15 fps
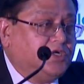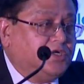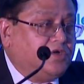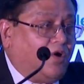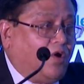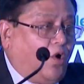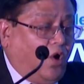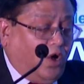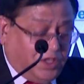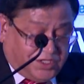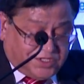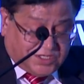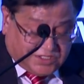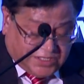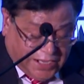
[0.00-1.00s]
Now, all
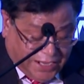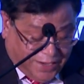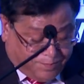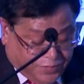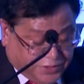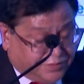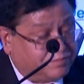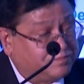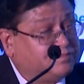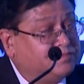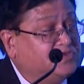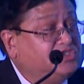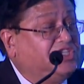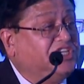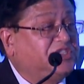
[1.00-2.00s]
this has happened
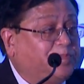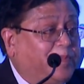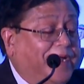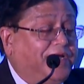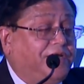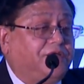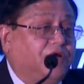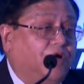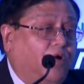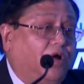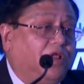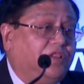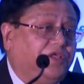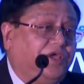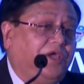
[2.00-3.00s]
despite
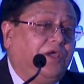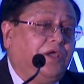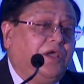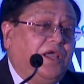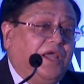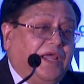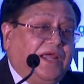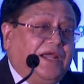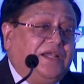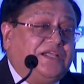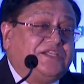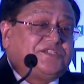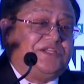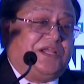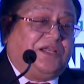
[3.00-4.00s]
all the
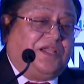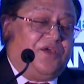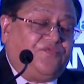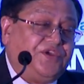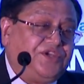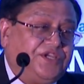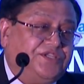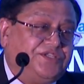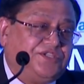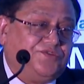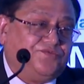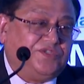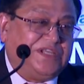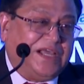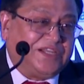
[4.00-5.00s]
industrial
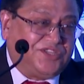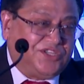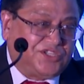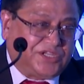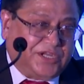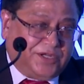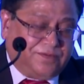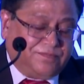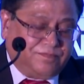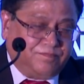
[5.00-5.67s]
deficiencies which existed,